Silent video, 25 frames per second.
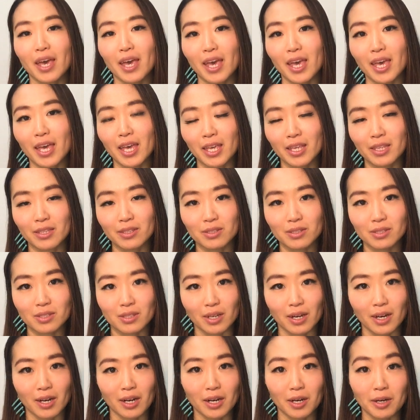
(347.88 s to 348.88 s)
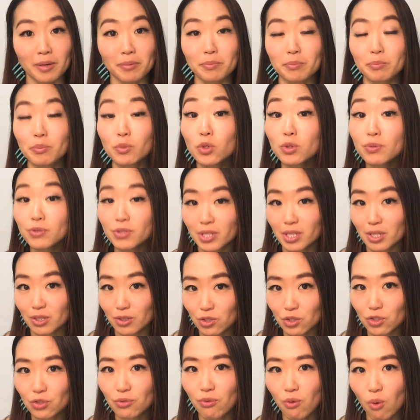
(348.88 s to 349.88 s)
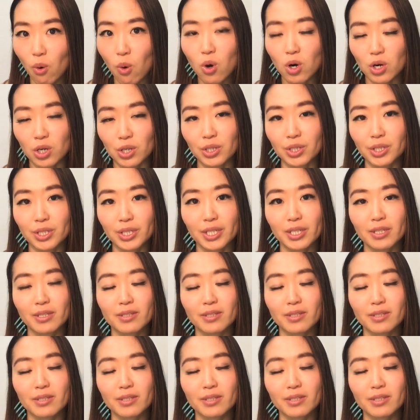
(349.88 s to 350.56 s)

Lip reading: and move things forward.